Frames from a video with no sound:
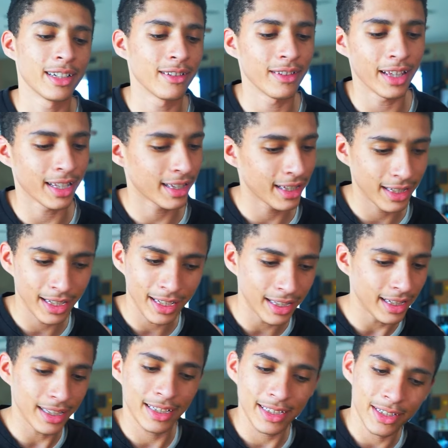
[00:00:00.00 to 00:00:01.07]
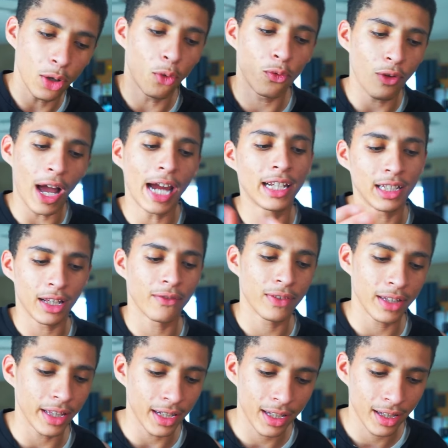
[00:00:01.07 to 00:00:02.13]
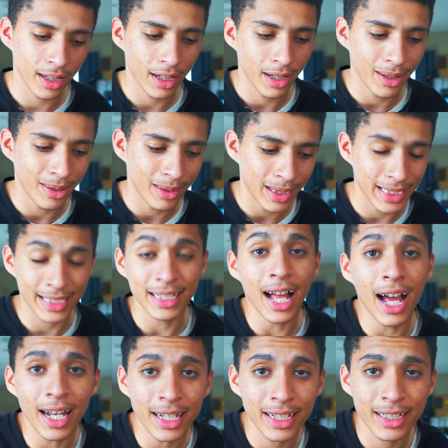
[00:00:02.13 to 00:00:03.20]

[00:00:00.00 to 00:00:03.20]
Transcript: Like it's so final. I feel like it's not.